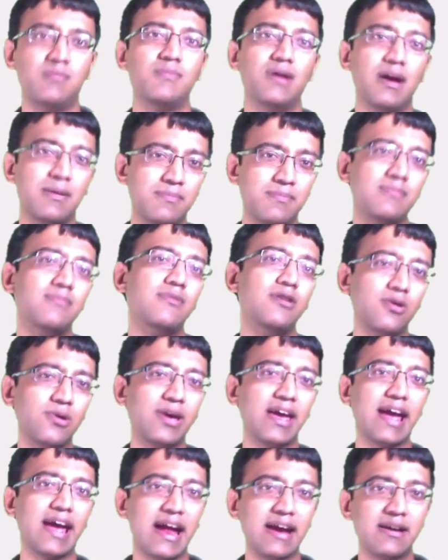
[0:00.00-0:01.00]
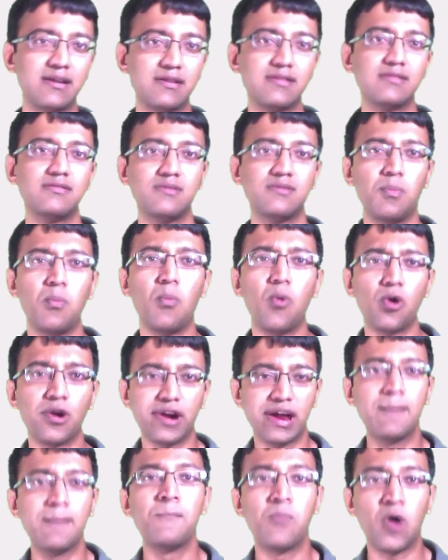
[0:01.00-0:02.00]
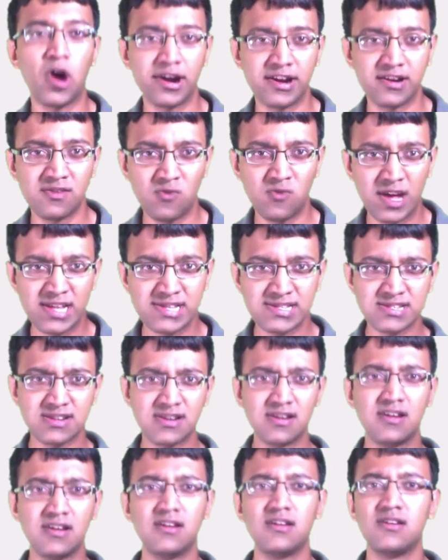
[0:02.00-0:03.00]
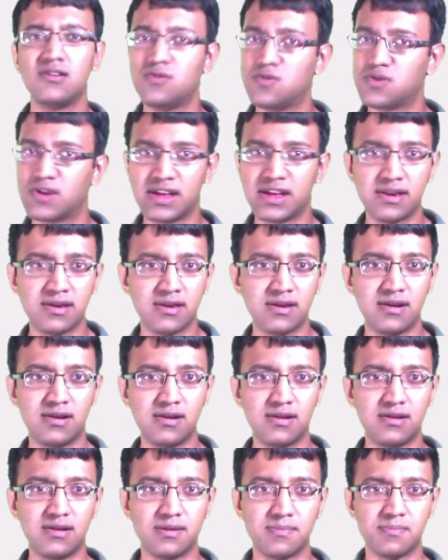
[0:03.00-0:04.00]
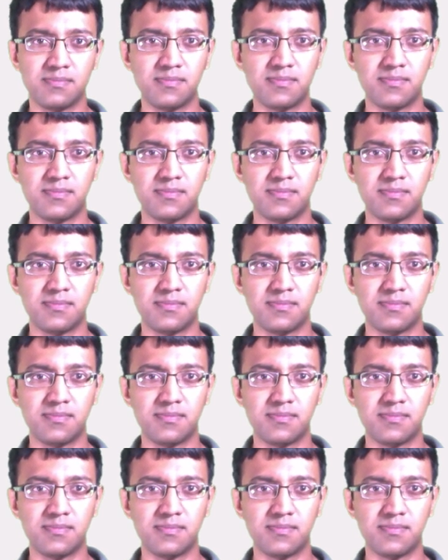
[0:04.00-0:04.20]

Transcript: I'm looking at the more important ones, you can uh,